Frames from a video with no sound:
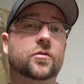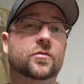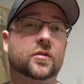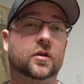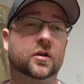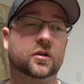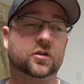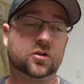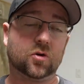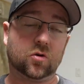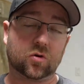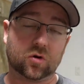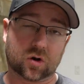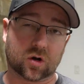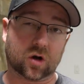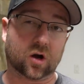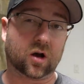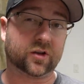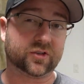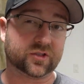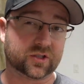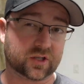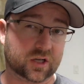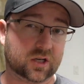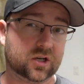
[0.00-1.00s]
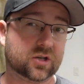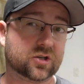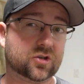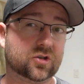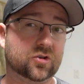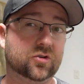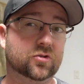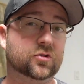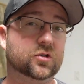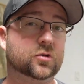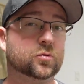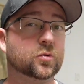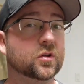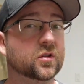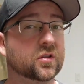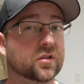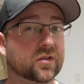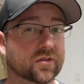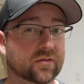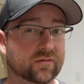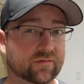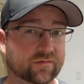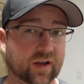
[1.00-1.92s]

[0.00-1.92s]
that don't cause issues with